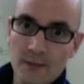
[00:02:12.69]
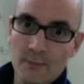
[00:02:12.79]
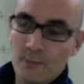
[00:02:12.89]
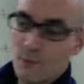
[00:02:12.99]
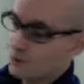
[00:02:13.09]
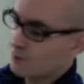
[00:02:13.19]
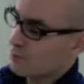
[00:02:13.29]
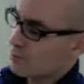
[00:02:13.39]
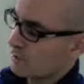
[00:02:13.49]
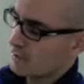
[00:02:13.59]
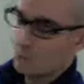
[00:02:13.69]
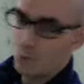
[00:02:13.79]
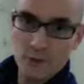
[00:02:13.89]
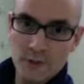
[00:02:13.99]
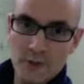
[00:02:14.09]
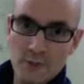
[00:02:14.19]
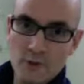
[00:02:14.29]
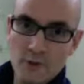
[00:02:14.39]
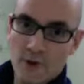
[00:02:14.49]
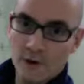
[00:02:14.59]
but most importantly, we're only going to
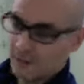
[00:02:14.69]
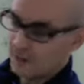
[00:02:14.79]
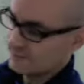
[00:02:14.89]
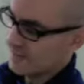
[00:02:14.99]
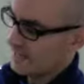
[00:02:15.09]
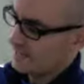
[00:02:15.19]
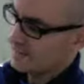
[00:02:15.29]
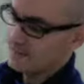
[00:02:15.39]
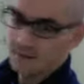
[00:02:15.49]
move our left hand